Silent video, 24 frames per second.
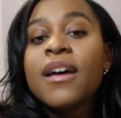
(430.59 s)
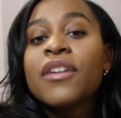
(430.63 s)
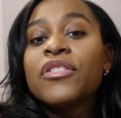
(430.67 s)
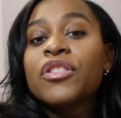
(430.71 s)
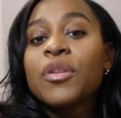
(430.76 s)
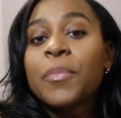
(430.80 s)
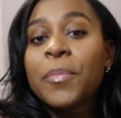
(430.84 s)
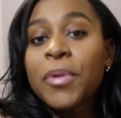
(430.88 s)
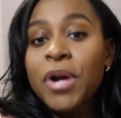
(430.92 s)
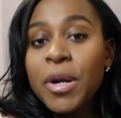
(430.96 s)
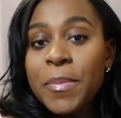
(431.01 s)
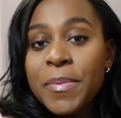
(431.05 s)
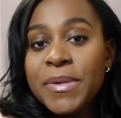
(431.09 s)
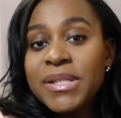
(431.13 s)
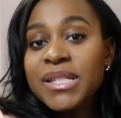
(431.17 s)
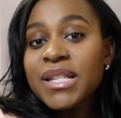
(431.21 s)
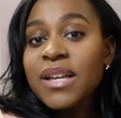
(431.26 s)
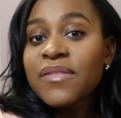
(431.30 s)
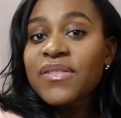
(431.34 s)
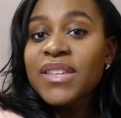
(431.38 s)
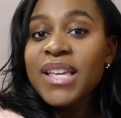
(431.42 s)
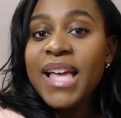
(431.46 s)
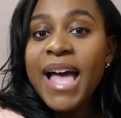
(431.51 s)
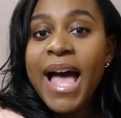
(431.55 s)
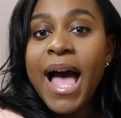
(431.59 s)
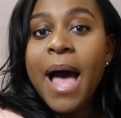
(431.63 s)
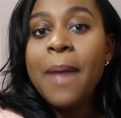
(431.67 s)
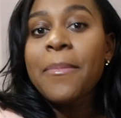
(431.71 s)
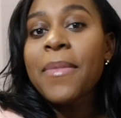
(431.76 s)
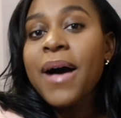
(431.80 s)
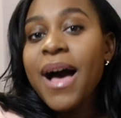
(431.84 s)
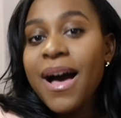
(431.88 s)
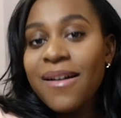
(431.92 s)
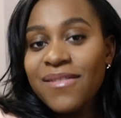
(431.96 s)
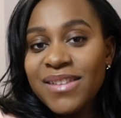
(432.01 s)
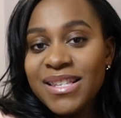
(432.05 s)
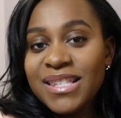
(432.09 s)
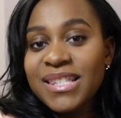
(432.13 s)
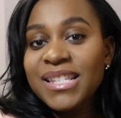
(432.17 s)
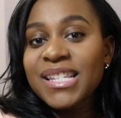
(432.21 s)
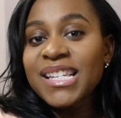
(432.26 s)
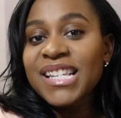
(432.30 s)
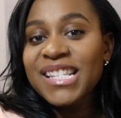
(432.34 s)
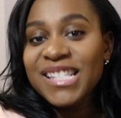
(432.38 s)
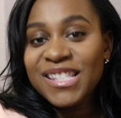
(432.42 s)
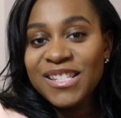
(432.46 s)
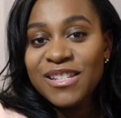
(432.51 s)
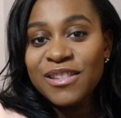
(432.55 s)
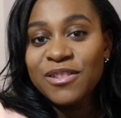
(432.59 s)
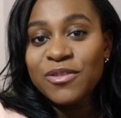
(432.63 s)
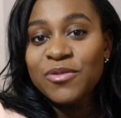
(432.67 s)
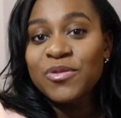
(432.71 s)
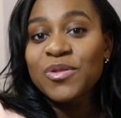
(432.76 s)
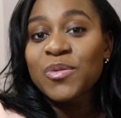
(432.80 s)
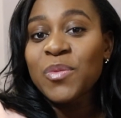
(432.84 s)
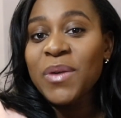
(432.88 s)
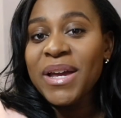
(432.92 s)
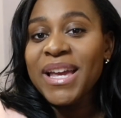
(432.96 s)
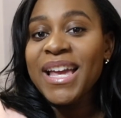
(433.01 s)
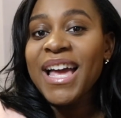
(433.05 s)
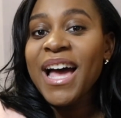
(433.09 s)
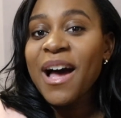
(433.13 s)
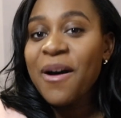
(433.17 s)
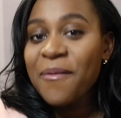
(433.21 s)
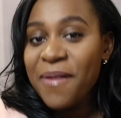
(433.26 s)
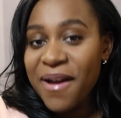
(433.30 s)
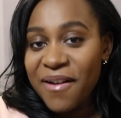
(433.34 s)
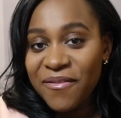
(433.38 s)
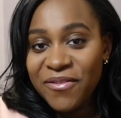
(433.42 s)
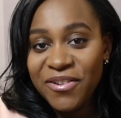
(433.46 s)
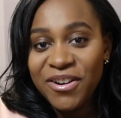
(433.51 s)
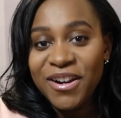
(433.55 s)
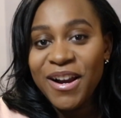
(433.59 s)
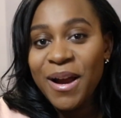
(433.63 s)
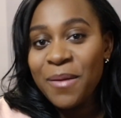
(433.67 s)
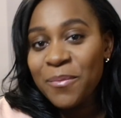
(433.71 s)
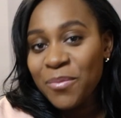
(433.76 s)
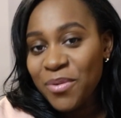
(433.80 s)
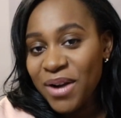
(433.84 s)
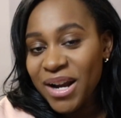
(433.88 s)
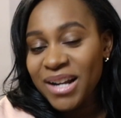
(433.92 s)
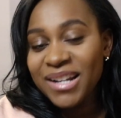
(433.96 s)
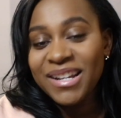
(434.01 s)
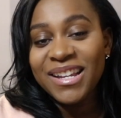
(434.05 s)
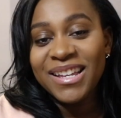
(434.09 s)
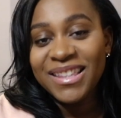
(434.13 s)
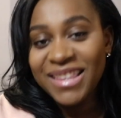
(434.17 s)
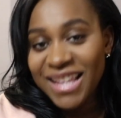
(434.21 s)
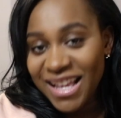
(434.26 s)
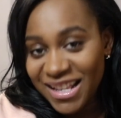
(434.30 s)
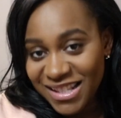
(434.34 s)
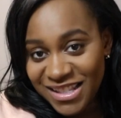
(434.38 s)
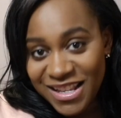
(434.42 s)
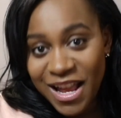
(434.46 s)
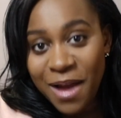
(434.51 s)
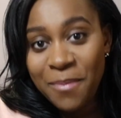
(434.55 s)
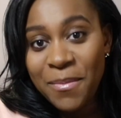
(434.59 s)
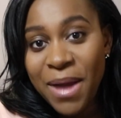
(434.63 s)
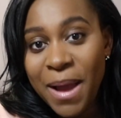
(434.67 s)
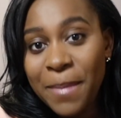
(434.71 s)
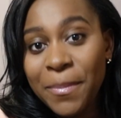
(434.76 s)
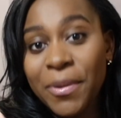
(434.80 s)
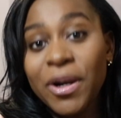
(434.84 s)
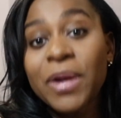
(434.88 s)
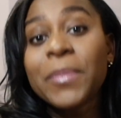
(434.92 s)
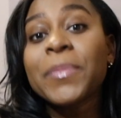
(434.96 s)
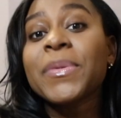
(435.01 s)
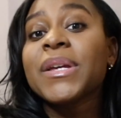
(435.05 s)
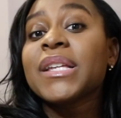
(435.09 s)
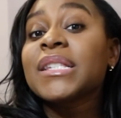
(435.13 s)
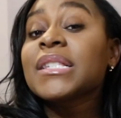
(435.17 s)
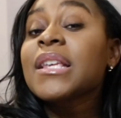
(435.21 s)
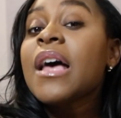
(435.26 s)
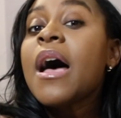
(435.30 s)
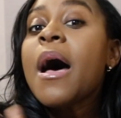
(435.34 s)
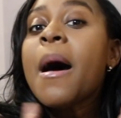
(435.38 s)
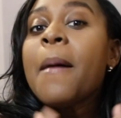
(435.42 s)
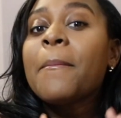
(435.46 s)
The purpose of the app obviously is to lose weight. However, I'm pregnant, that's not my purpose.